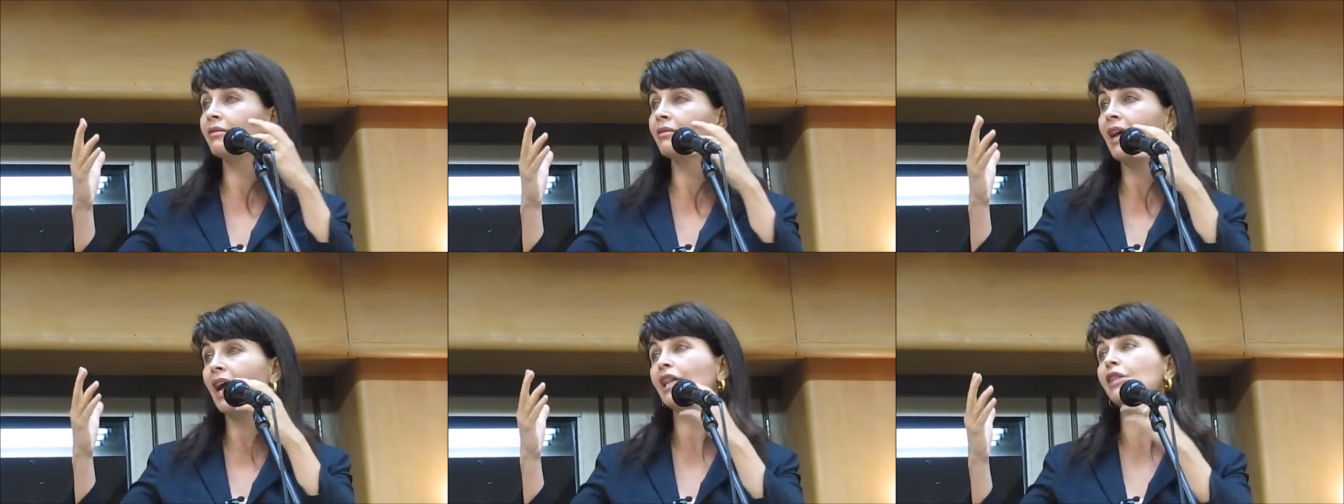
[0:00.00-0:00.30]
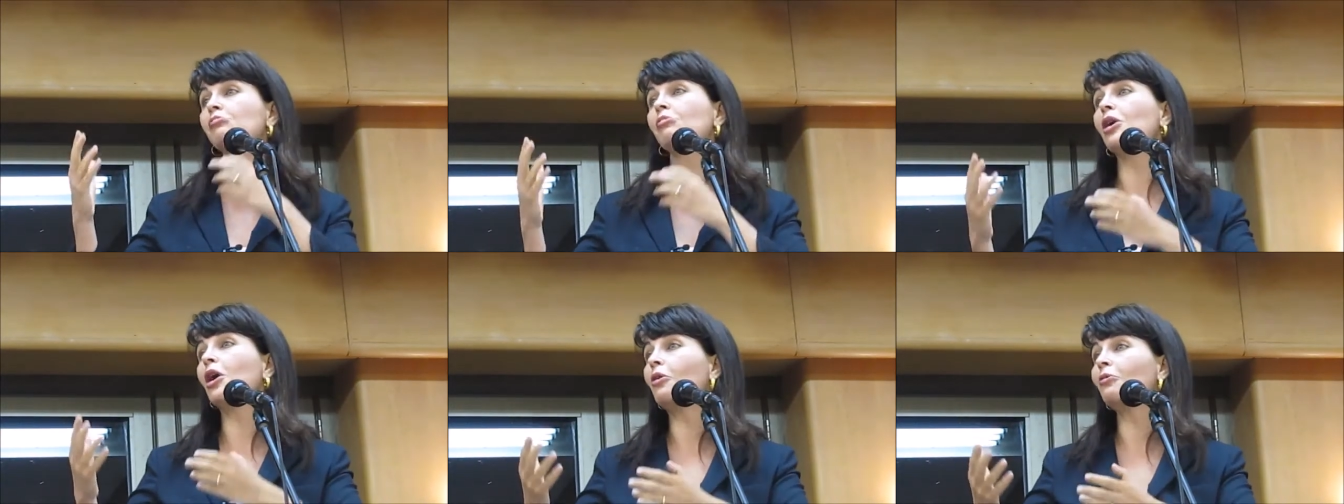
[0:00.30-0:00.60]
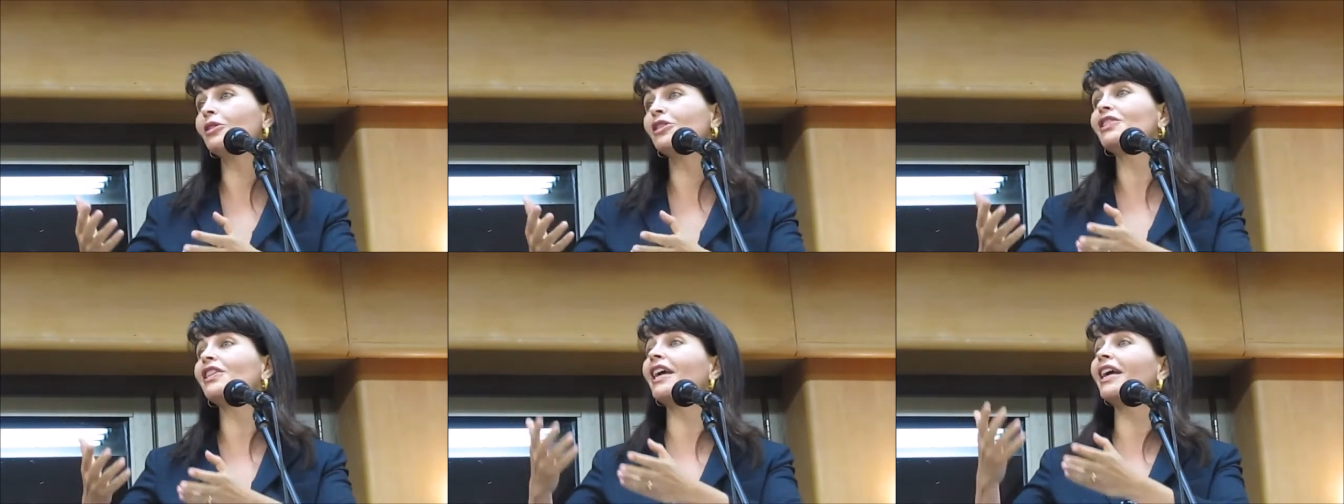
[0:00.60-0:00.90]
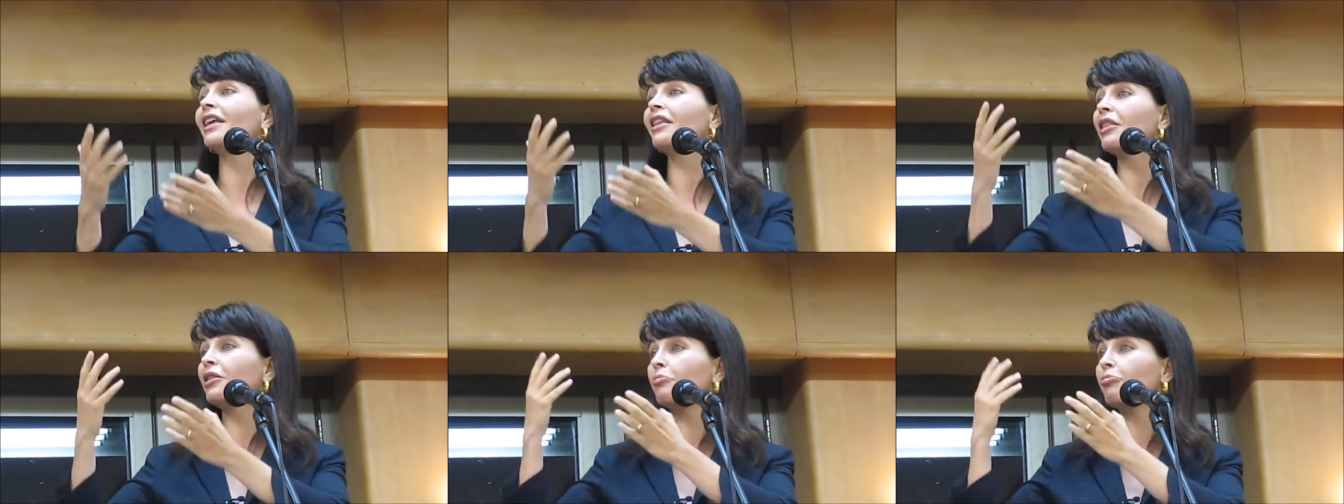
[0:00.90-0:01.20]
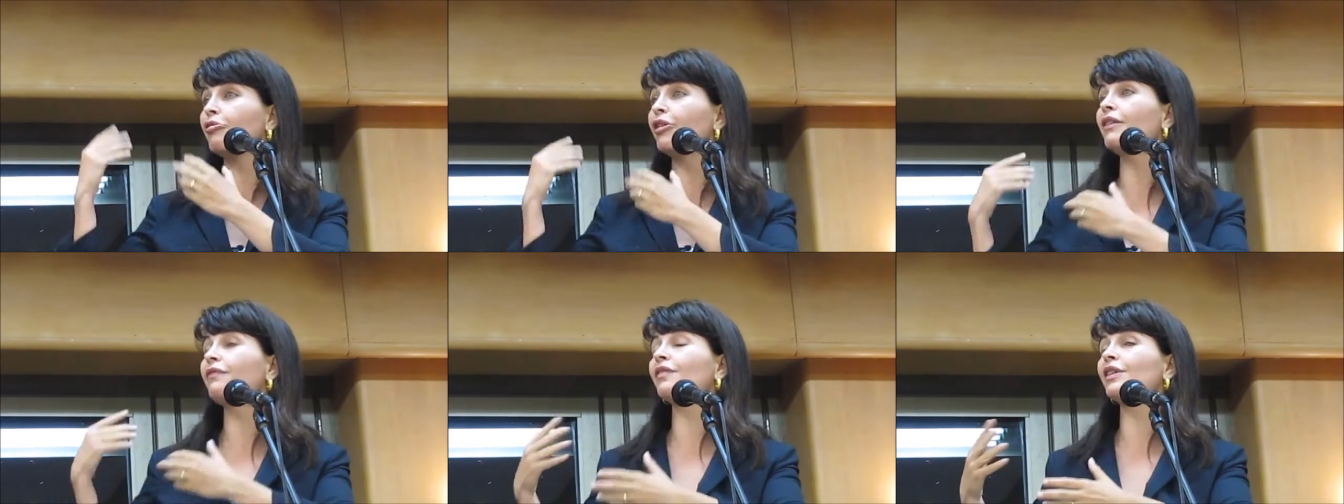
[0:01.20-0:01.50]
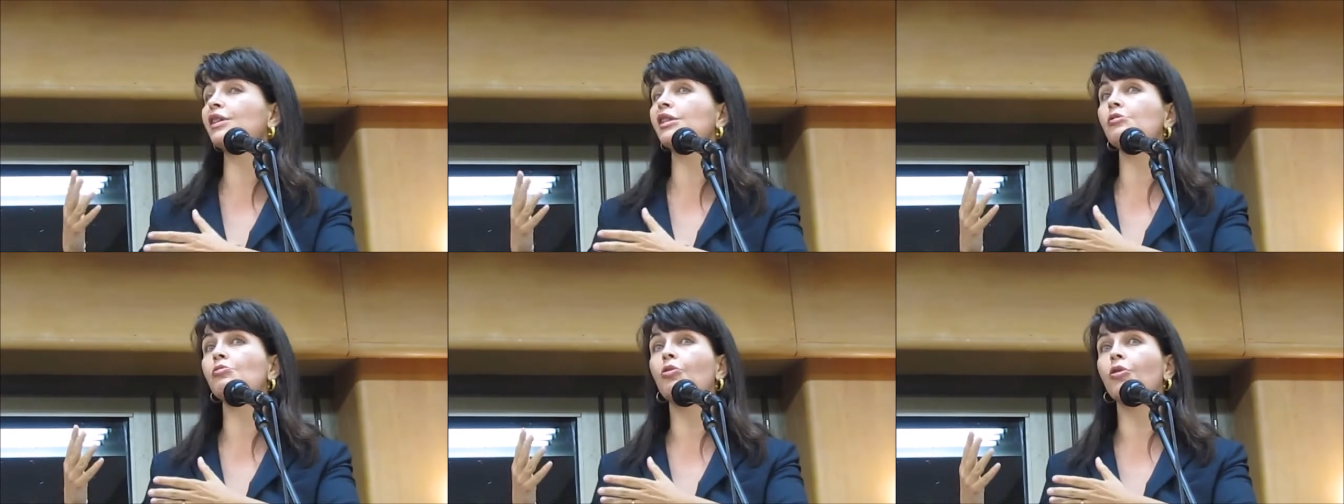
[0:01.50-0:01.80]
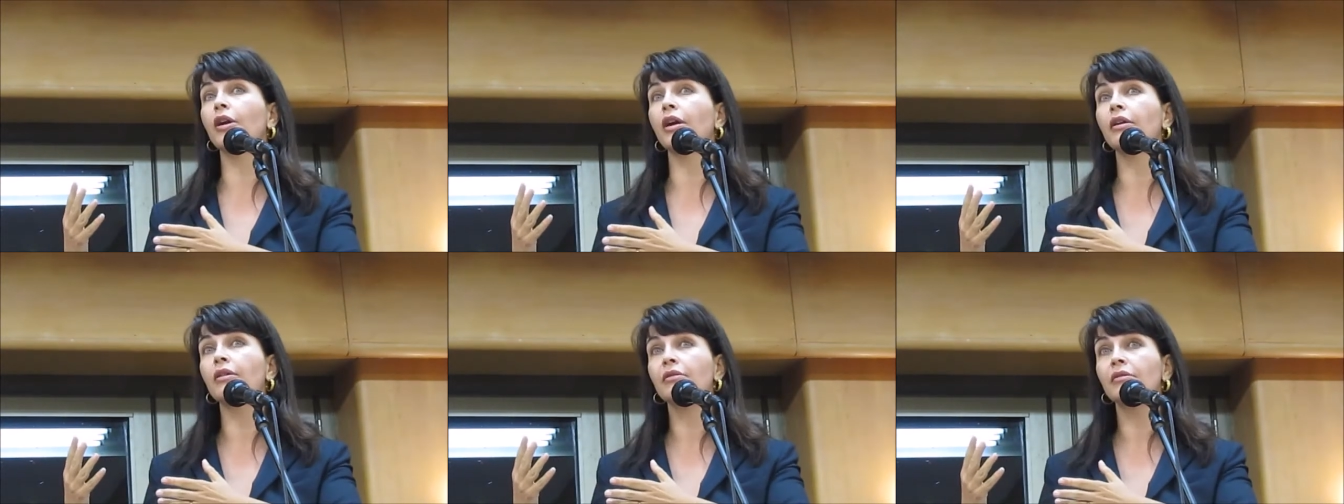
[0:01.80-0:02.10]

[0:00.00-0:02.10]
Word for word: as we always say, the previous war.